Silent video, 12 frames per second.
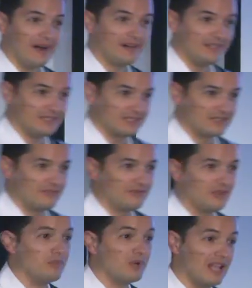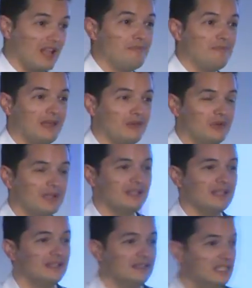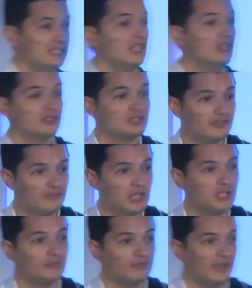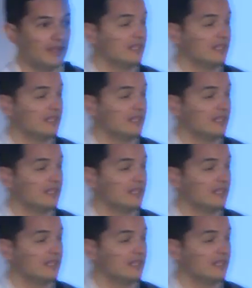partners from Club Penguin, Disney Conservation